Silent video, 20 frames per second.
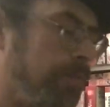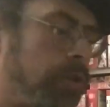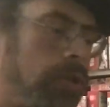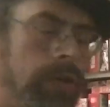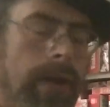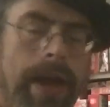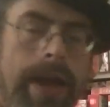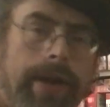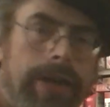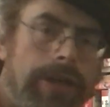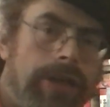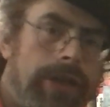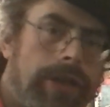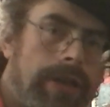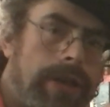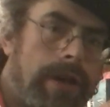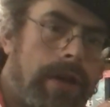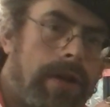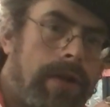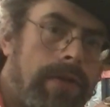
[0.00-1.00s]
strategy,
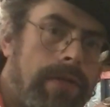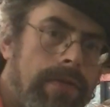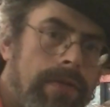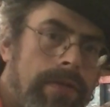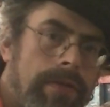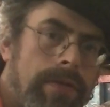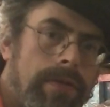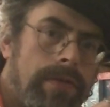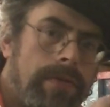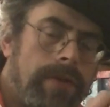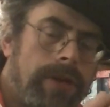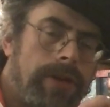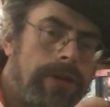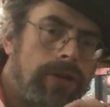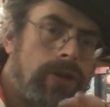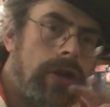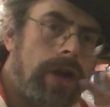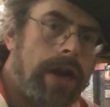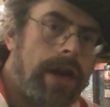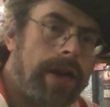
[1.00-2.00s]
though, where
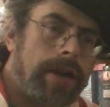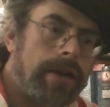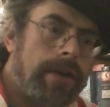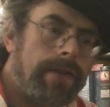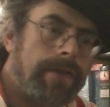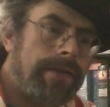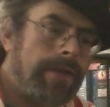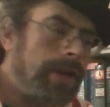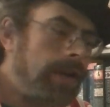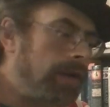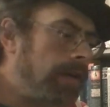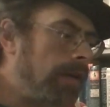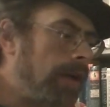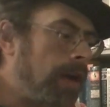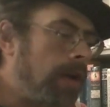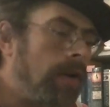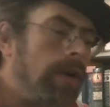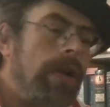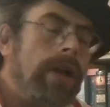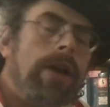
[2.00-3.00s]
you're trying to figure out,